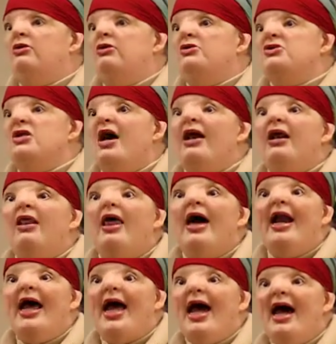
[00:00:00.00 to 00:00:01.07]
There's not a
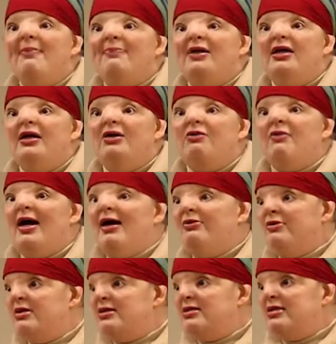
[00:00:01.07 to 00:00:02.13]
lot happening
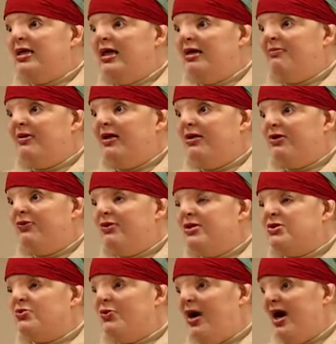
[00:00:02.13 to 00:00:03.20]
around us ambient
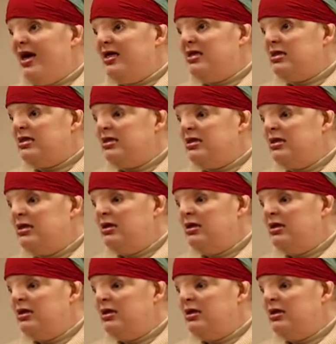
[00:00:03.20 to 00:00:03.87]
noise wise.